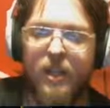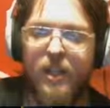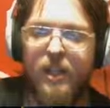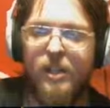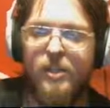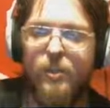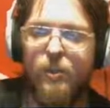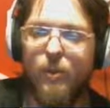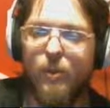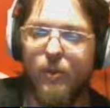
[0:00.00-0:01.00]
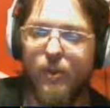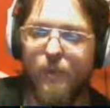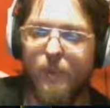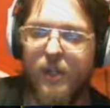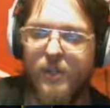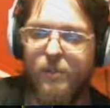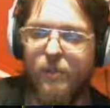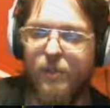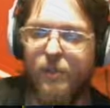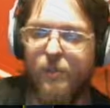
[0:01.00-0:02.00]
It is no longer
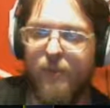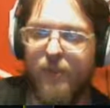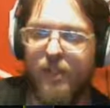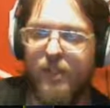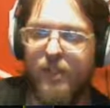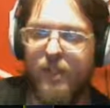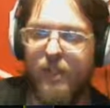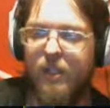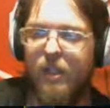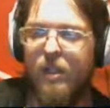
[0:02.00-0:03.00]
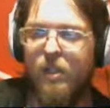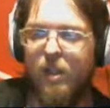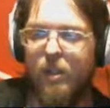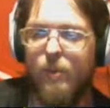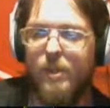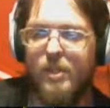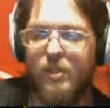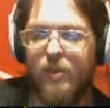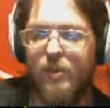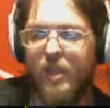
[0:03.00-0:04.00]
possible to prevent the Conquest
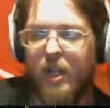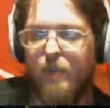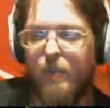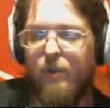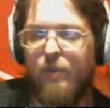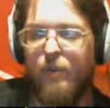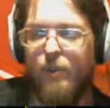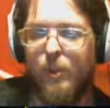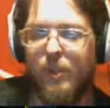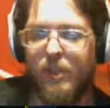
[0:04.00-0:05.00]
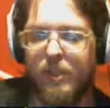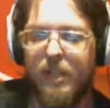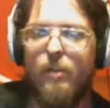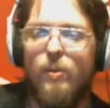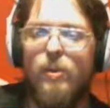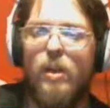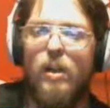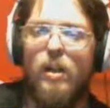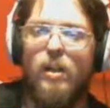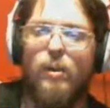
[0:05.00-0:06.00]
turn timer from going down.
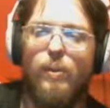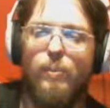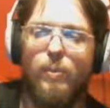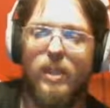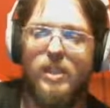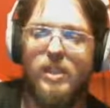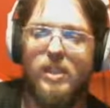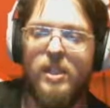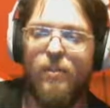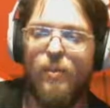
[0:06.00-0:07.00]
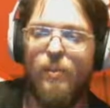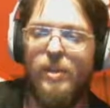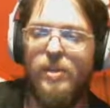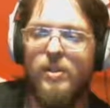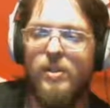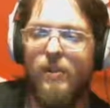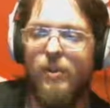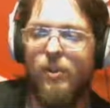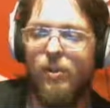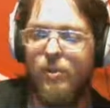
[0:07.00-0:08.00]
replaced several mentions of
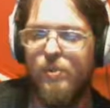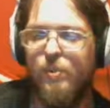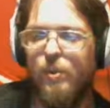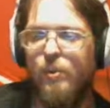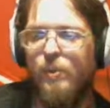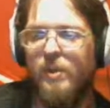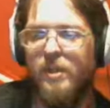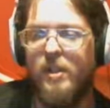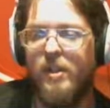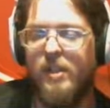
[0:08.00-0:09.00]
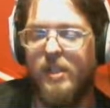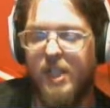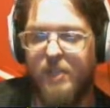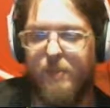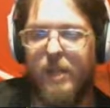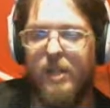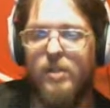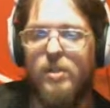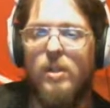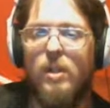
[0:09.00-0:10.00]
the Crucible with
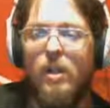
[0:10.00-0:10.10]
Deathmatch.